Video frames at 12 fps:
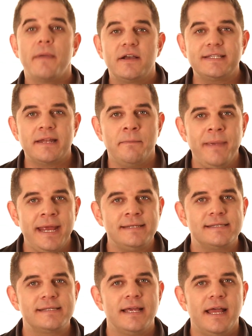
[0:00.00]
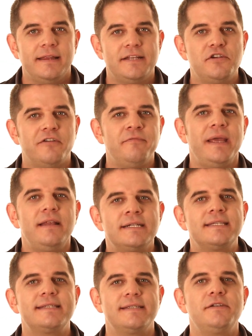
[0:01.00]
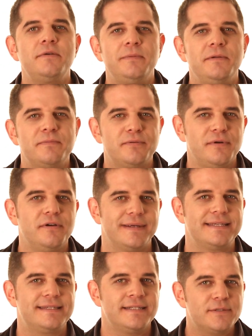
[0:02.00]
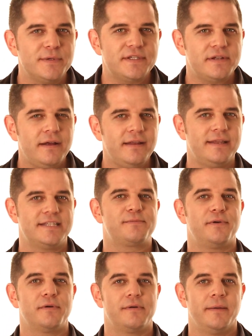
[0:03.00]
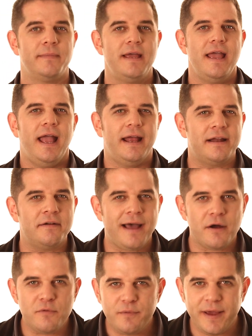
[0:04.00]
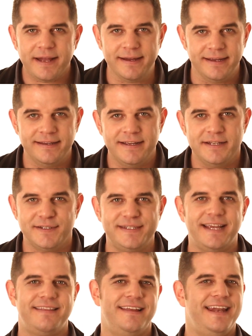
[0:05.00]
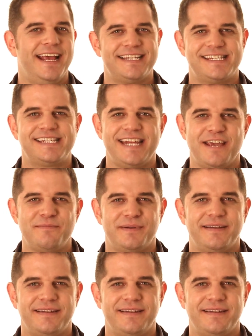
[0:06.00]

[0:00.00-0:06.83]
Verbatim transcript: because it means that you have made considerable progress since we started this program and are now ready to take the next step.